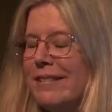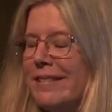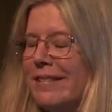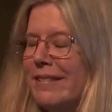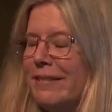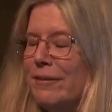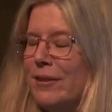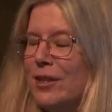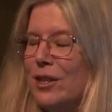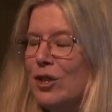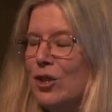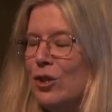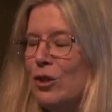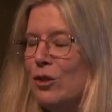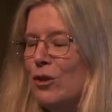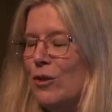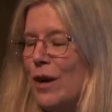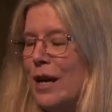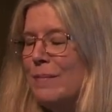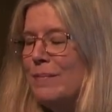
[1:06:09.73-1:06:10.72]
with
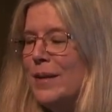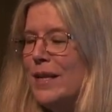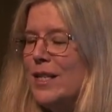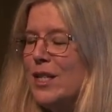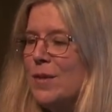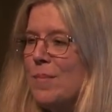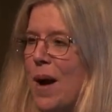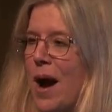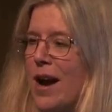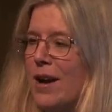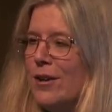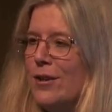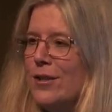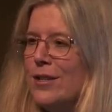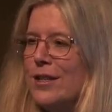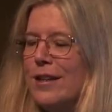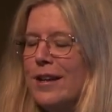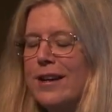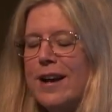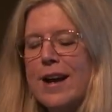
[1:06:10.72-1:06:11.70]
great big smiles,
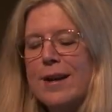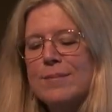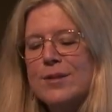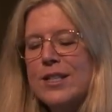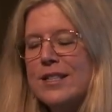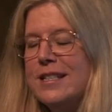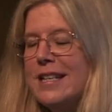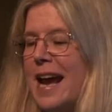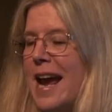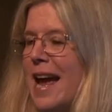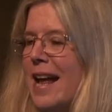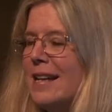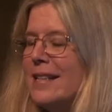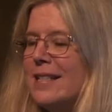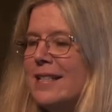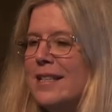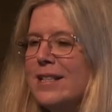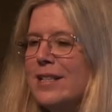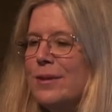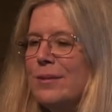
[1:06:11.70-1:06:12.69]
and they got up to dance
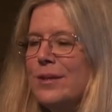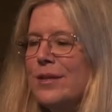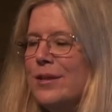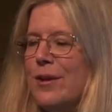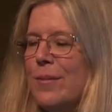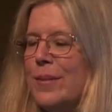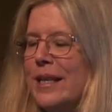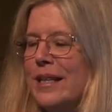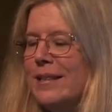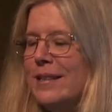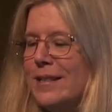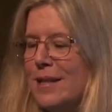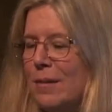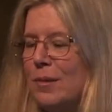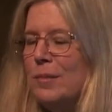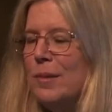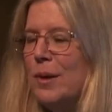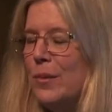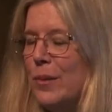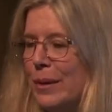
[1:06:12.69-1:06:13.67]
because there was nobody in the temple
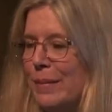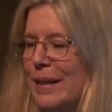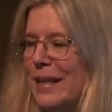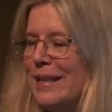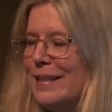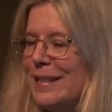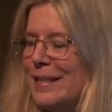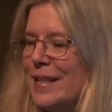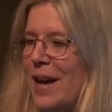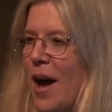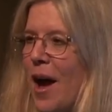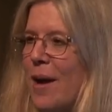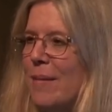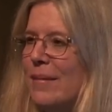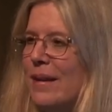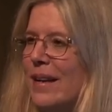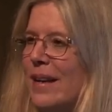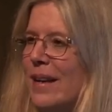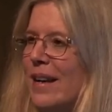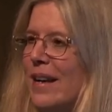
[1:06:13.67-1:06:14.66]
but women at the time.
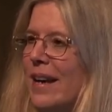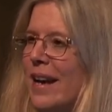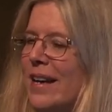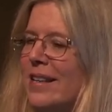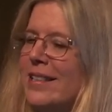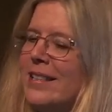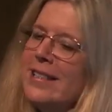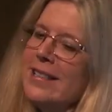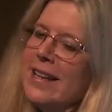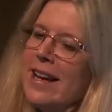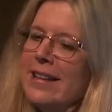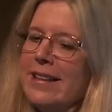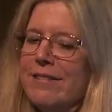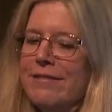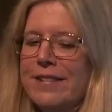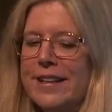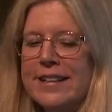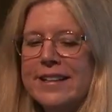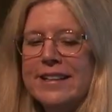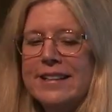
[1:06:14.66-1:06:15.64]
And you just got the
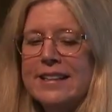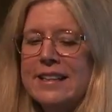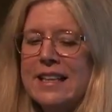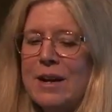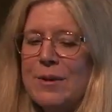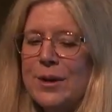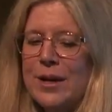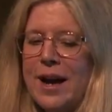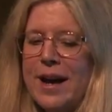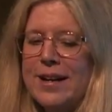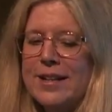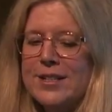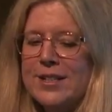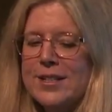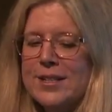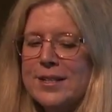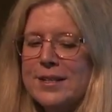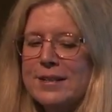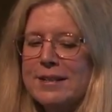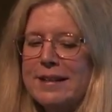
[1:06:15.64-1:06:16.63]
feeling that they were kind of
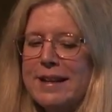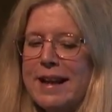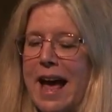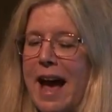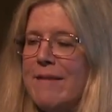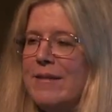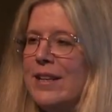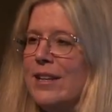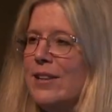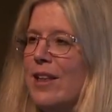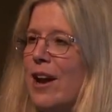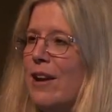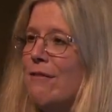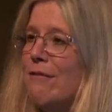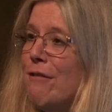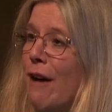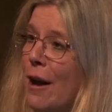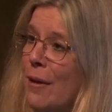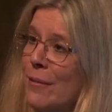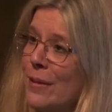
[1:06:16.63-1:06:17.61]
just having a lot of
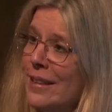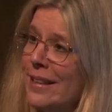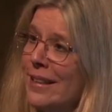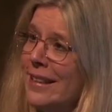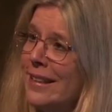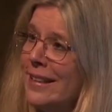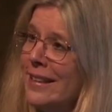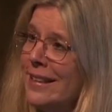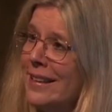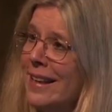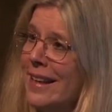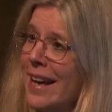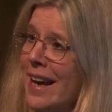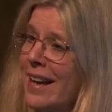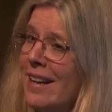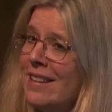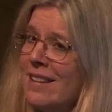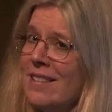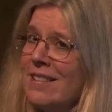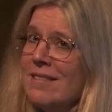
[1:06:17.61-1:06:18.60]
fun with it
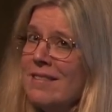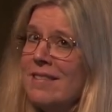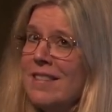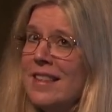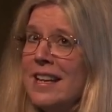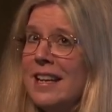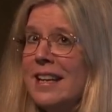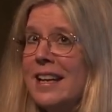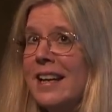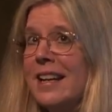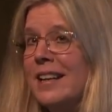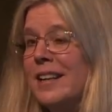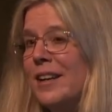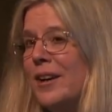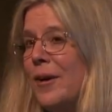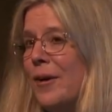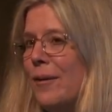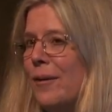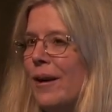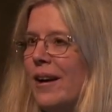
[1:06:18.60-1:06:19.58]
and thinking, you
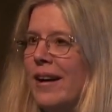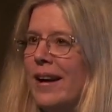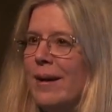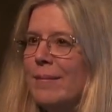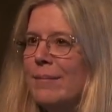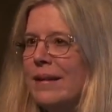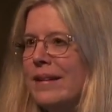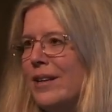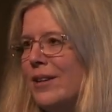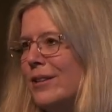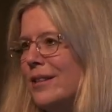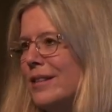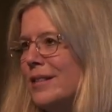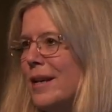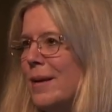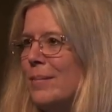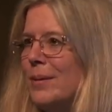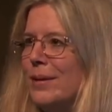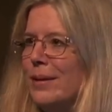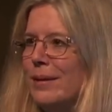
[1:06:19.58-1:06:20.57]
know, hey, I'm here at the
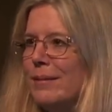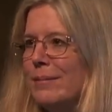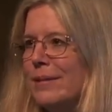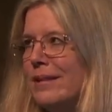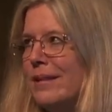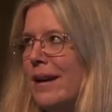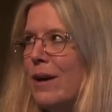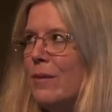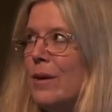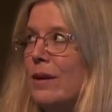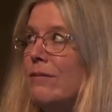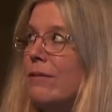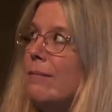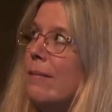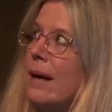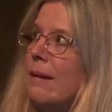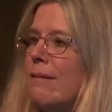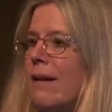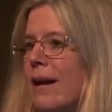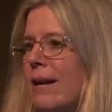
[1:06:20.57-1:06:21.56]
temple, I've got away from my
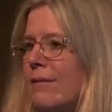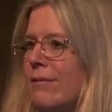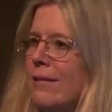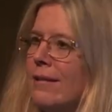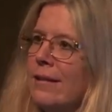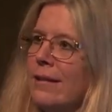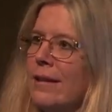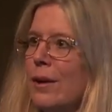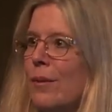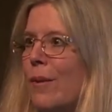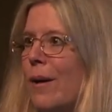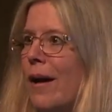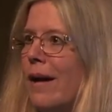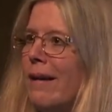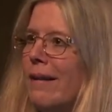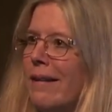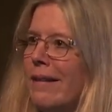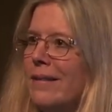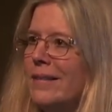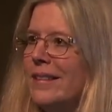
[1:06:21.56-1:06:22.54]
Rana for a little
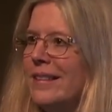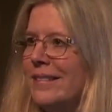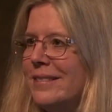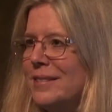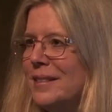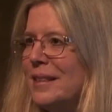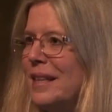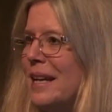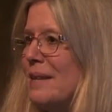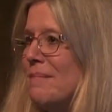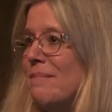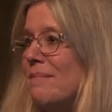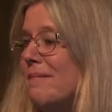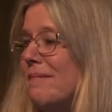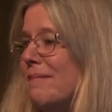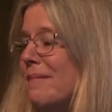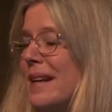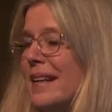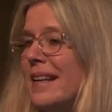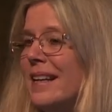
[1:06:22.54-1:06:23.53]
while, and
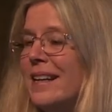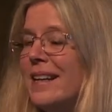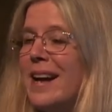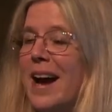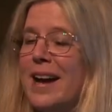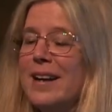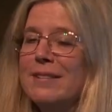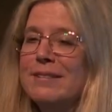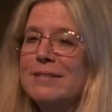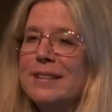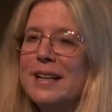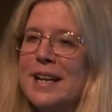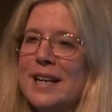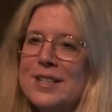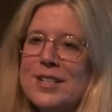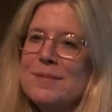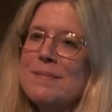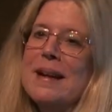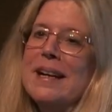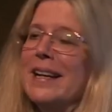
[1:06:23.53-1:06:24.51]
making a kind of,
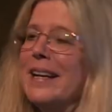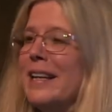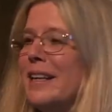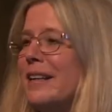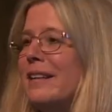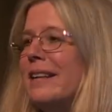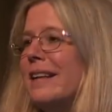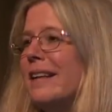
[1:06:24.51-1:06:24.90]
just making it